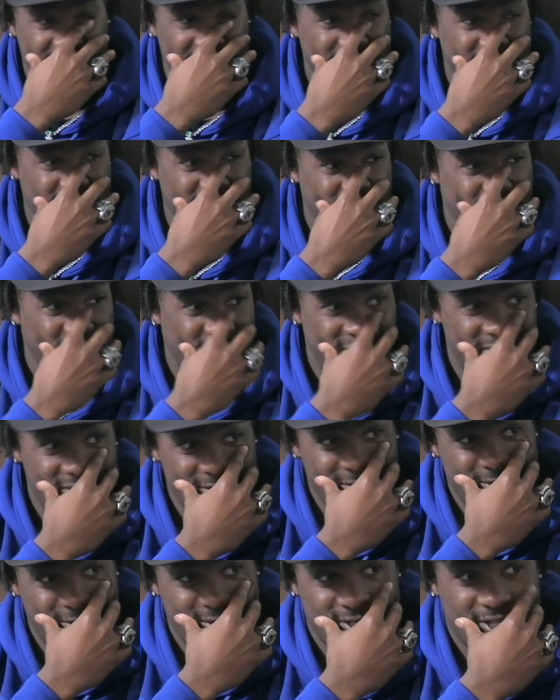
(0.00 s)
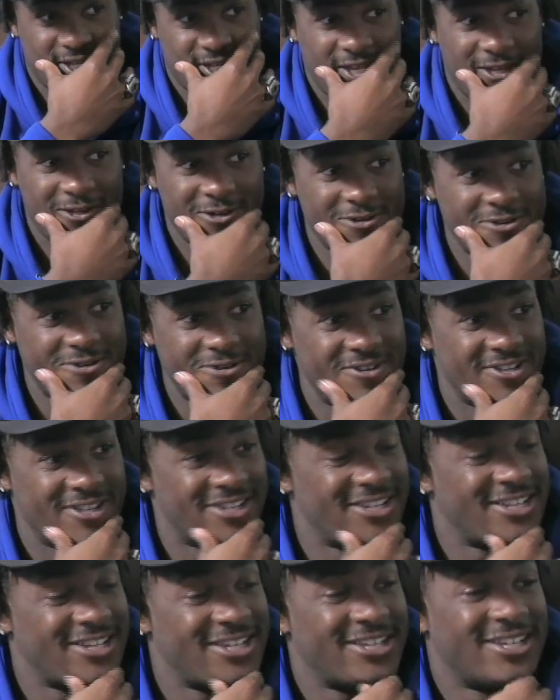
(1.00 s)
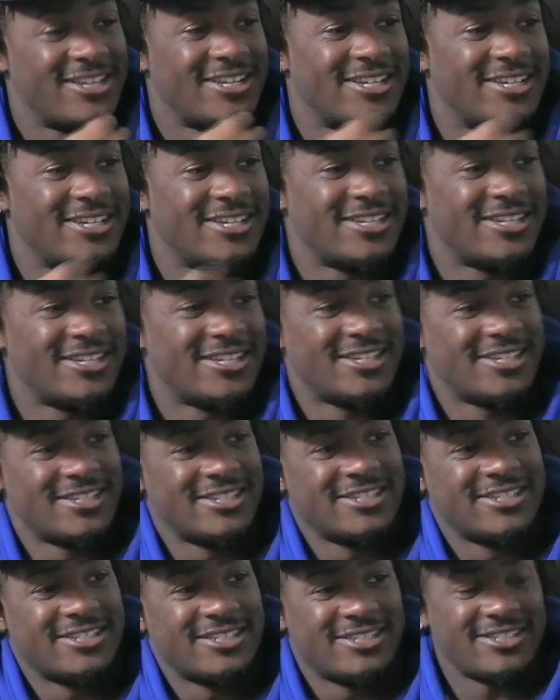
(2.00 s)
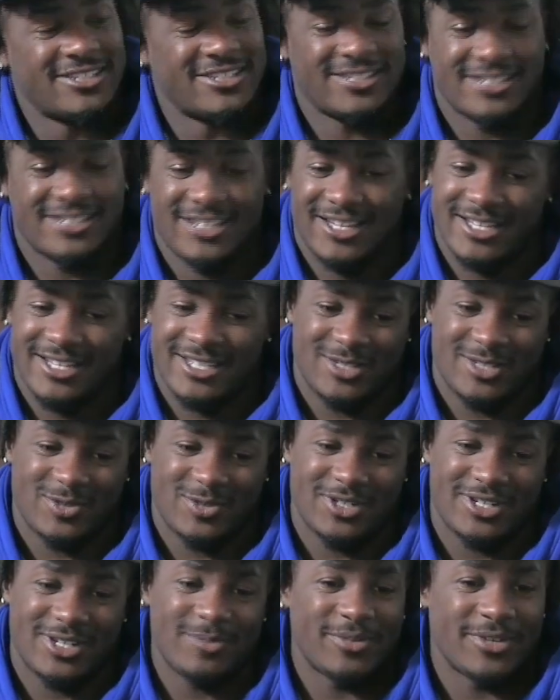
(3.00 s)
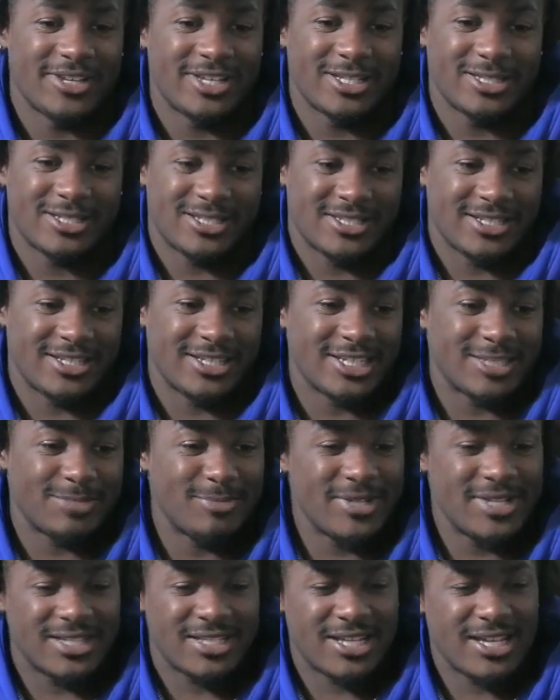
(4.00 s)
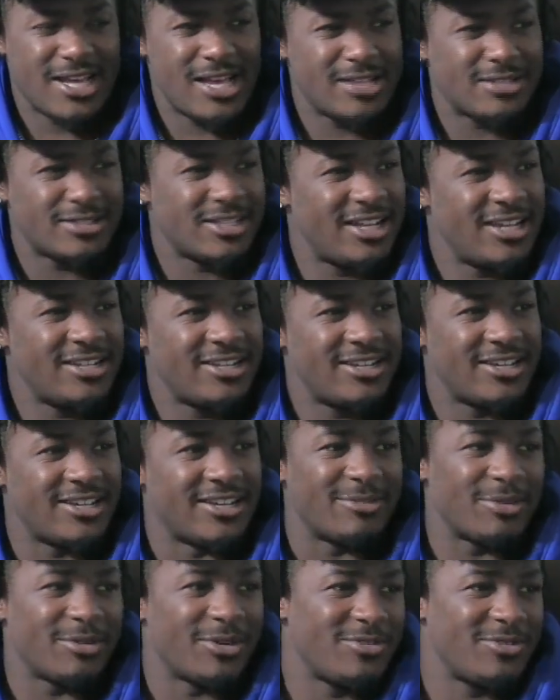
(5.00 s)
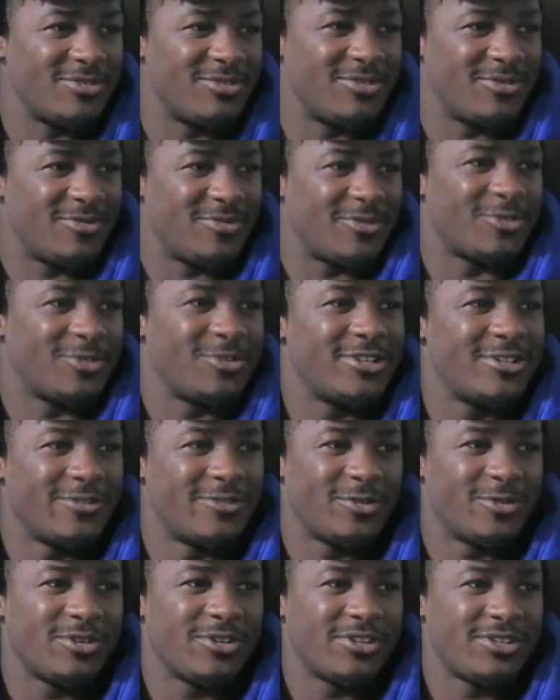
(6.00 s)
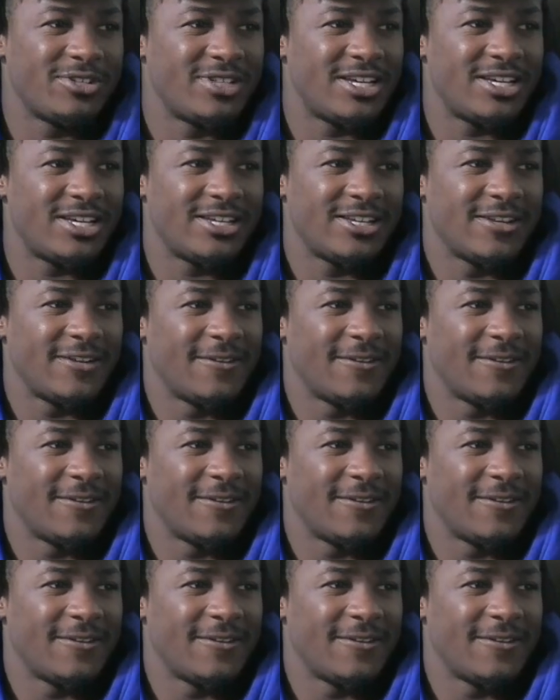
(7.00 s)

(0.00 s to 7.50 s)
no more and you just keep going. Yeah. I swear, man, it's it's been times like that, bro. For real, Yeah. for real. Like